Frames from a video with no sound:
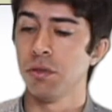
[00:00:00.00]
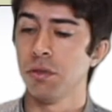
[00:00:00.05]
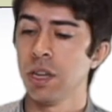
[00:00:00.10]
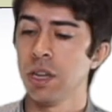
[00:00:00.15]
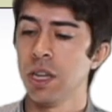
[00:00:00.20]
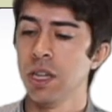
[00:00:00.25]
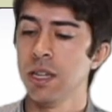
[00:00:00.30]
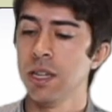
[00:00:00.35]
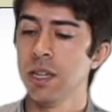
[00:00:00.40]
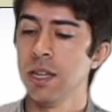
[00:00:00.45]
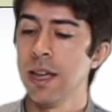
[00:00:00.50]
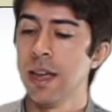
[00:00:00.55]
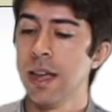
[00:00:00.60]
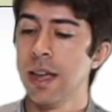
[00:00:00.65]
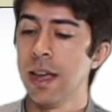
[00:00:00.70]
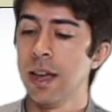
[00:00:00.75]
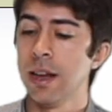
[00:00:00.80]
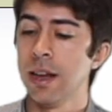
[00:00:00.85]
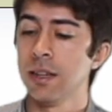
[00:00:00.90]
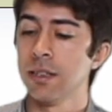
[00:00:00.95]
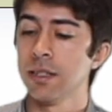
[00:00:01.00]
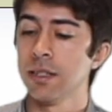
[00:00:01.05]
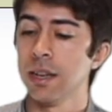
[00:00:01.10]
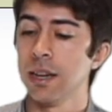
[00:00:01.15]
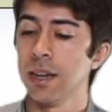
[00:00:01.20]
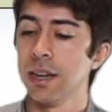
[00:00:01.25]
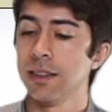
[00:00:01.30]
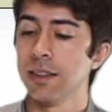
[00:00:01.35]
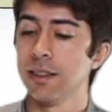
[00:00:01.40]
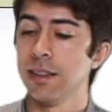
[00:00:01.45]
key,
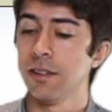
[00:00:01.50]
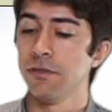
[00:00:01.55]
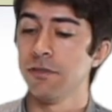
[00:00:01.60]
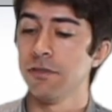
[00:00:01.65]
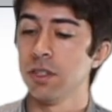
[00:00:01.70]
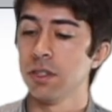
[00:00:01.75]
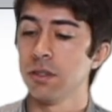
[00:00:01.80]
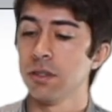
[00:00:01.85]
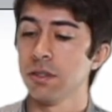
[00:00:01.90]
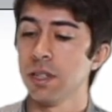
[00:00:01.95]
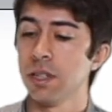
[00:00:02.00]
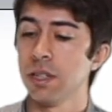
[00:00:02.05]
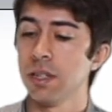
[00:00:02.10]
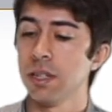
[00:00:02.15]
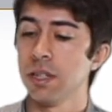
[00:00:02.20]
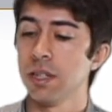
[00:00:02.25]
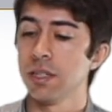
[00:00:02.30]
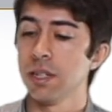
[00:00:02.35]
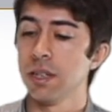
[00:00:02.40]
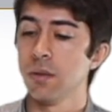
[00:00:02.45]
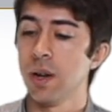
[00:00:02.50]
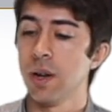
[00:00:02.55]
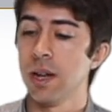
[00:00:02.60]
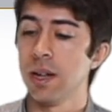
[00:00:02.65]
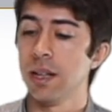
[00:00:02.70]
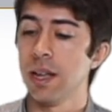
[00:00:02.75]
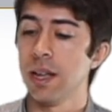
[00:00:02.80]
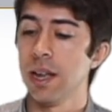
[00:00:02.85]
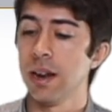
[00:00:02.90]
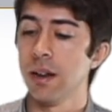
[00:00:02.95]
select that vertical side there as
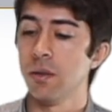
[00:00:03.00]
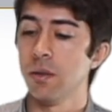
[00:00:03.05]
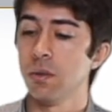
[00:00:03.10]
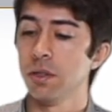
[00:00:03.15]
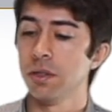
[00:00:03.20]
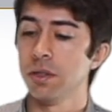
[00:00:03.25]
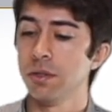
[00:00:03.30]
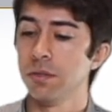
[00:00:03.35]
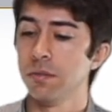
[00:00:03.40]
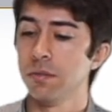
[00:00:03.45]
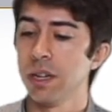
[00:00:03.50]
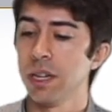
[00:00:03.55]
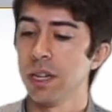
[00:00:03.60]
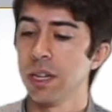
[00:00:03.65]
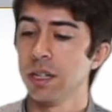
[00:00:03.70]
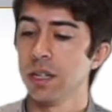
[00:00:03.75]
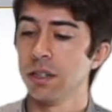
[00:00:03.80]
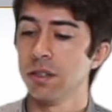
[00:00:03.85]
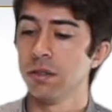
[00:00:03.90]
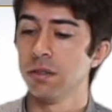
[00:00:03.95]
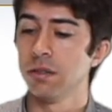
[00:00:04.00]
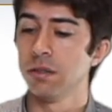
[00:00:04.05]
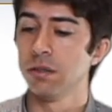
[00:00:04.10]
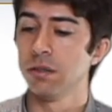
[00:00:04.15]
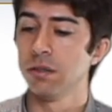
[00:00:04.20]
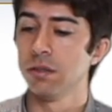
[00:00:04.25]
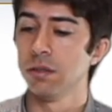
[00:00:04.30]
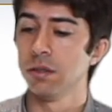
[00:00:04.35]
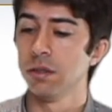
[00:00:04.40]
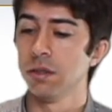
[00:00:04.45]
well, and I want to make it,
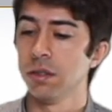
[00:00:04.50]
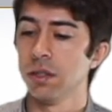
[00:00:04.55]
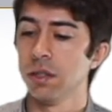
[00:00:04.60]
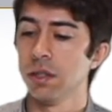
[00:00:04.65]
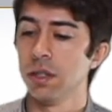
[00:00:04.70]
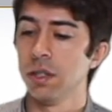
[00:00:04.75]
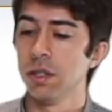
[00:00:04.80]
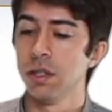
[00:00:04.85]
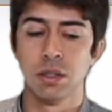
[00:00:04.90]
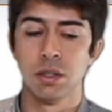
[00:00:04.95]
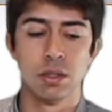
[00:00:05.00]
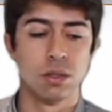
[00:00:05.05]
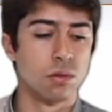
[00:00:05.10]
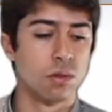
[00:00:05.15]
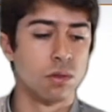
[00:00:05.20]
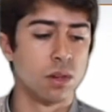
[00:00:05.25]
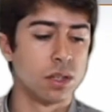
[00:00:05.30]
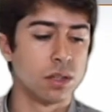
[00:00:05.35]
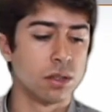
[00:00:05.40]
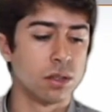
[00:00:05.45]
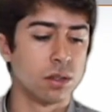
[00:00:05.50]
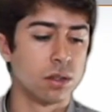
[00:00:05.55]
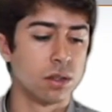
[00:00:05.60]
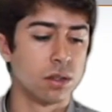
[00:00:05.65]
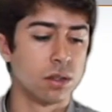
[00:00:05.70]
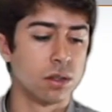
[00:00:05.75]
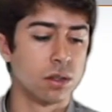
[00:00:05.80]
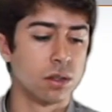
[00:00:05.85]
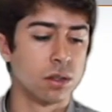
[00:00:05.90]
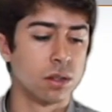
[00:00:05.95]
why isn't
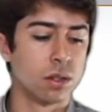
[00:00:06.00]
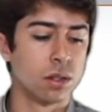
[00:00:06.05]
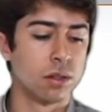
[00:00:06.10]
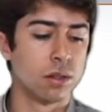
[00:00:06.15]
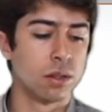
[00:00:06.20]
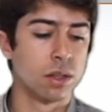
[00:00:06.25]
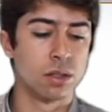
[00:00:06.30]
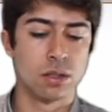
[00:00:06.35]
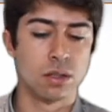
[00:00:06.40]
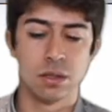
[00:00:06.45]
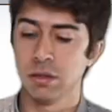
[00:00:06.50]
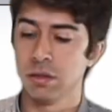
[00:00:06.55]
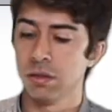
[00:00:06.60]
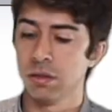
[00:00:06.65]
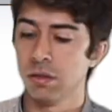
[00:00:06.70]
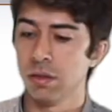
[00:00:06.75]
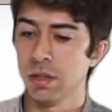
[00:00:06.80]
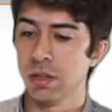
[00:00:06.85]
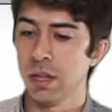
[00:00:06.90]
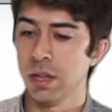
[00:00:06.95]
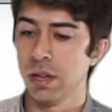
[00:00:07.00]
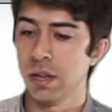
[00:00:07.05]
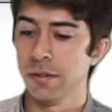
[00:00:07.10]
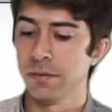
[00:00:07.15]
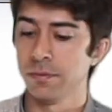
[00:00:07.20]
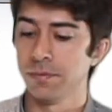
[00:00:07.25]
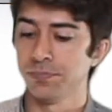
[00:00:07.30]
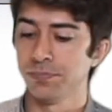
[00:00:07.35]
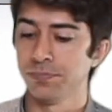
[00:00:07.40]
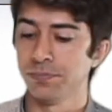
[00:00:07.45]
coincident not there?
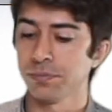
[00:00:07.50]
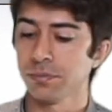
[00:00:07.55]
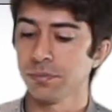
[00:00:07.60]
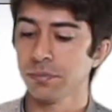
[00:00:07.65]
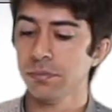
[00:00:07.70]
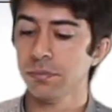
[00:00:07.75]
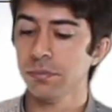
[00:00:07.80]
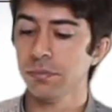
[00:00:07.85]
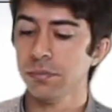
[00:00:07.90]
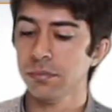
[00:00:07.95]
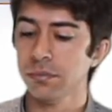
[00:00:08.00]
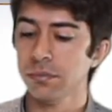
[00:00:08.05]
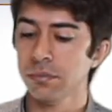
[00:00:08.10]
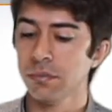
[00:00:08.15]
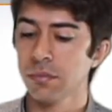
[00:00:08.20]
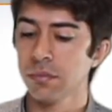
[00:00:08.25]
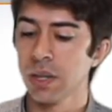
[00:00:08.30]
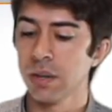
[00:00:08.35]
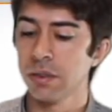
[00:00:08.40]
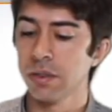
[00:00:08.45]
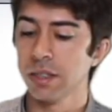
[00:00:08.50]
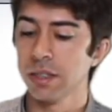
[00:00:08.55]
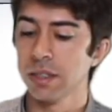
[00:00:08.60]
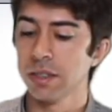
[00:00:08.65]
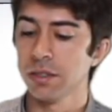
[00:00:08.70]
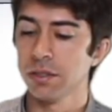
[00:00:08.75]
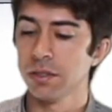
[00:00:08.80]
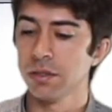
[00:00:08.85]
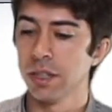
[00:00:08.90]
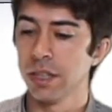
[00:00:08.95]
All right, let's
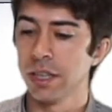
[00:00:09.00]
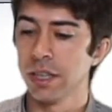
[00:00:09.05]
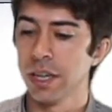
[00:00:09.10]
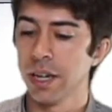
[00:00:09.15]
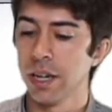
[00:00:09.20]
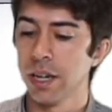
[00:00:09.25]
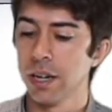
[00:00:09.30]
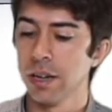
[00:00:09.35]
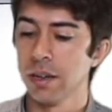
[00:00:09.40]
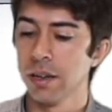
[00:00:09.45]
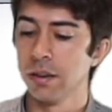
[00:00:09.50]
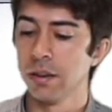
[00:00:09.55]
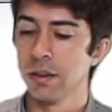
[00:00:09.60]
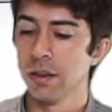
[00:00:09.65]
try again.